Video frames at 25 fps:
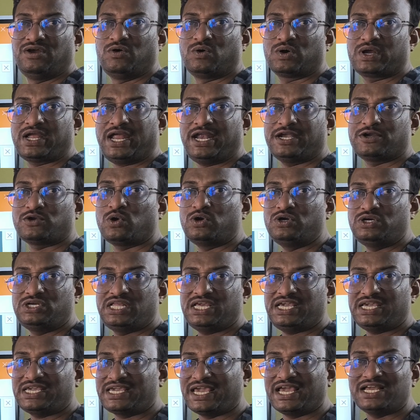Okay,
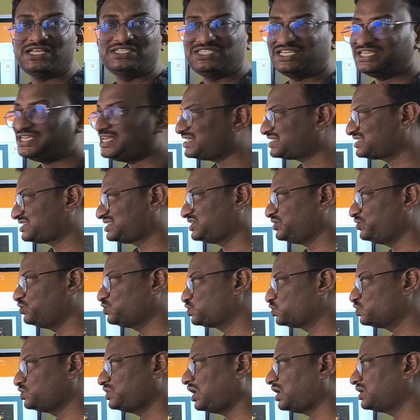20 kgs, you
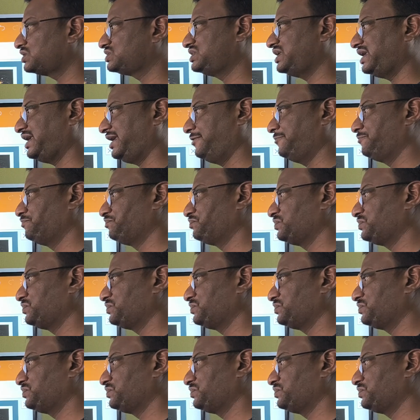should not say.